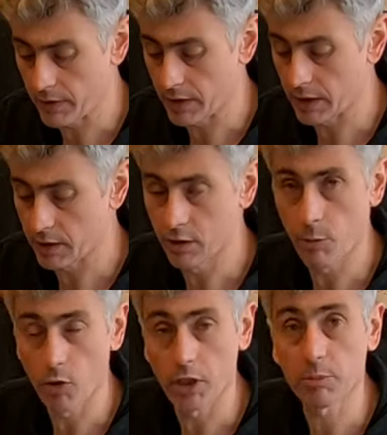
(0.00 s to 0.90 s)
the
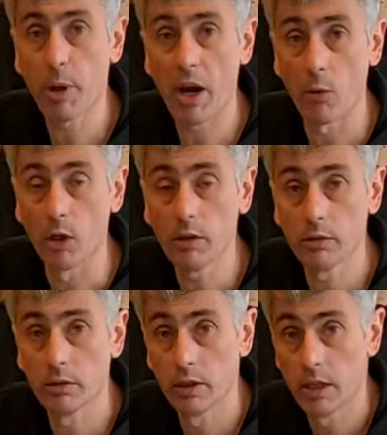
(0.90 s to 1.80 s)
mnemonic POWER.
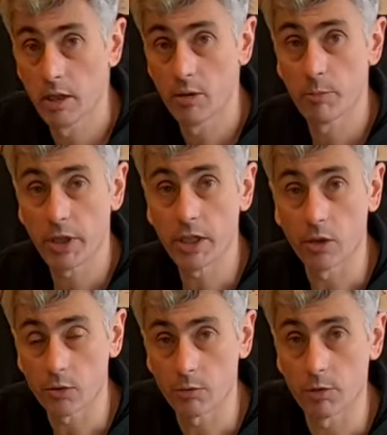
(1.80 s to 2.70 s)

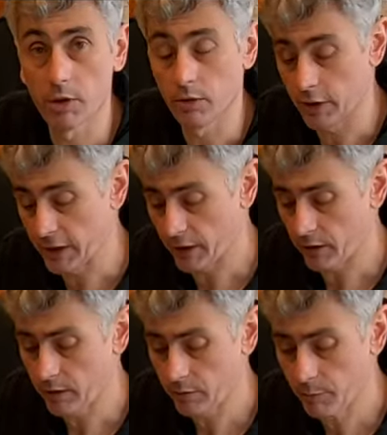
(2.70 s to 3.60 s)

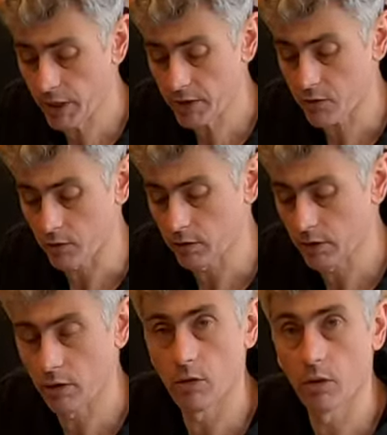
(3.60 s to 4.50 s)
P-O-W-E-R, petrol,
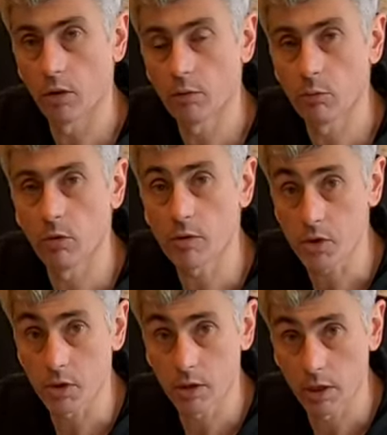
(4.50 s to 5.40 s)
oil,
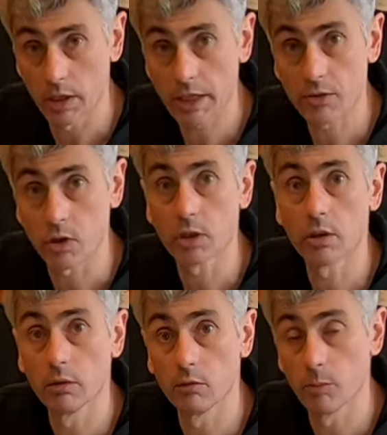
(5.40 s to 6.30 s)
water, electric
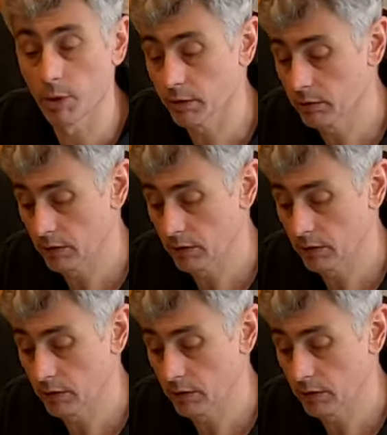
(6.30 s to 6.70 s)
and rubber.